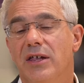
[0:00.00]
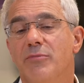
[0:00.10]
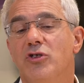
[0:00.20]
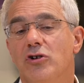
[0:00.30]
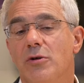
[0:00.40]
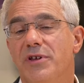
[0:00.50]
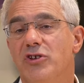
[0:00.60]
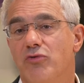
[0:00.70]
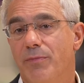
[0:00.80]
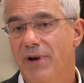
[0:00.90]

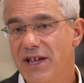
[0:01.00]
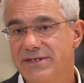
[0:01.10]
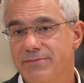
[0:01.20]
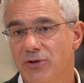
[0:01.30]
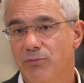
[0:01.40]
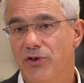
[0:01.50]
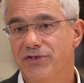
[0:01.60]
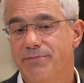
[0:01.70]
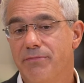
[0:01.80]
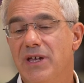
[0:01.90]
immunoglobulin replacement,
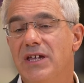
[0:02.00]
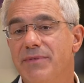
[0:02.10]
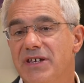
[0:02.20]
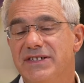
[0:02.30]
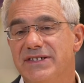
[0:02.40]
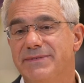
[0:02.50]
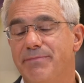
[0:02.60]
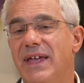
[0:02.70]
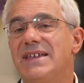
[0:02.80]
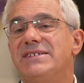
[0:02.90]
but maybe
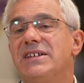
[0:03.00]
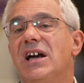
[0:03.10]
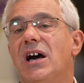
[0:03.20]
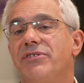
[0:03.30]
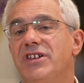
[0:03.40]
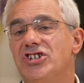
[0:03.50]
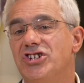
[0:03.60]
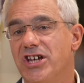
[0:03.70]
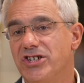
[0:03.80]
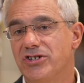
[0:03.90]
spacing out the
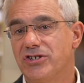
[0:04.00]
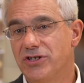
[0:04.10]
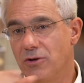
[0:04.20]
injections,